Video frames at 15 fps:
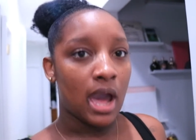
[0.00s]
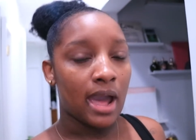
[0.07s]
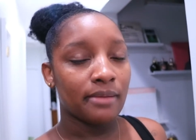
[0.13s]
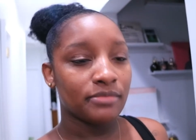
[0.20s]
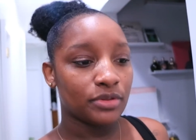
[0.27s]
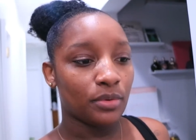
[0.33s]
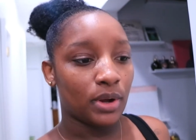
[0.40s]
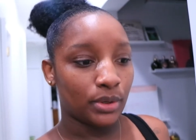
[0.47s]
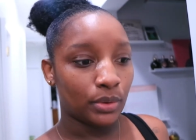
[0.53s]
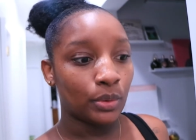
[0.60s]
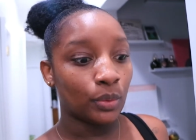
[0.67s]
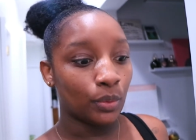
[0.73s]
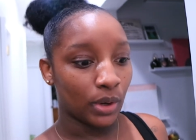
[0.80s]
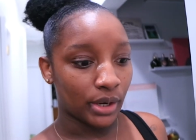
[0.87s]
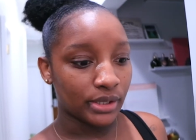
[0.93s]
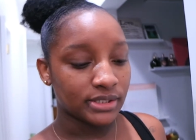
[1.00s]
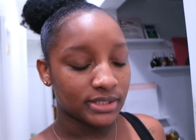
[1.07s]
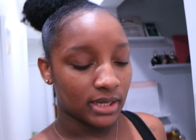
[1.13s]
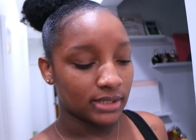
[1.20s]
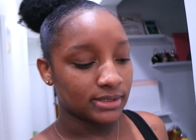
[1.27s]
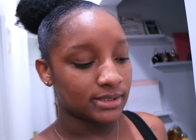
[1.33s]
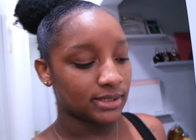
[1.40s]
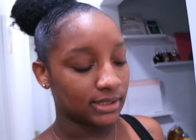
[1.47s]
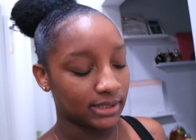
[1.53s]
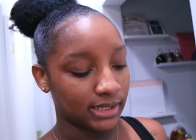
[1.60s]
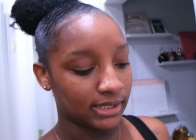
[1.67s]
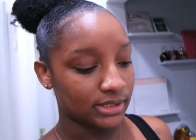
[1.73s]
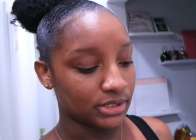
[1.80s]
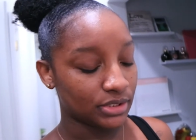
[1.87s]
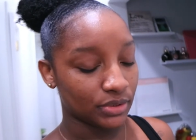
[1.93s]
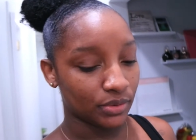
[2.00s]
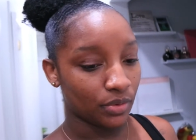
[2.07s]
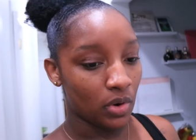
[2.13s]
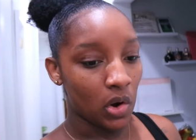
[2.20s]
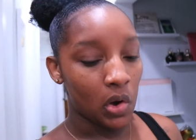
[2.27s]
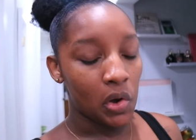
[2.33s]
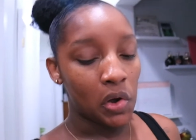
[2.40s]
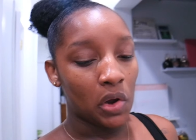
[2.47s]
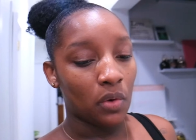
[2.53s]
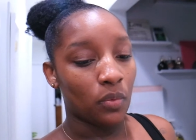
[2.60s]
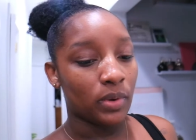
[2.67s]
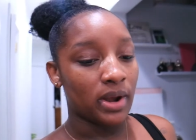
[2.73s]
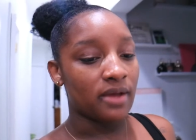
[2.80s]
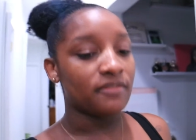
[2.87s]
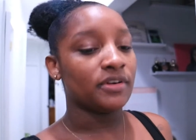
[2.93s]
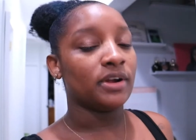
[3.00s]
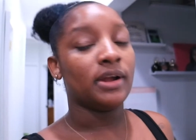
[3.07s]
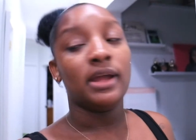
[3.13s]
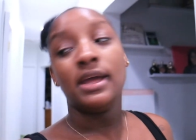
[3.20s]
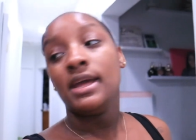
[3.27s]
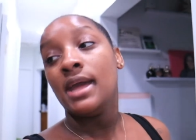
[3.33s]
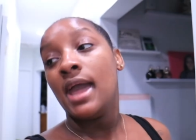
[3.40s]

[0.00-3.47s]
I'm the one who works on Sundays, so whatever.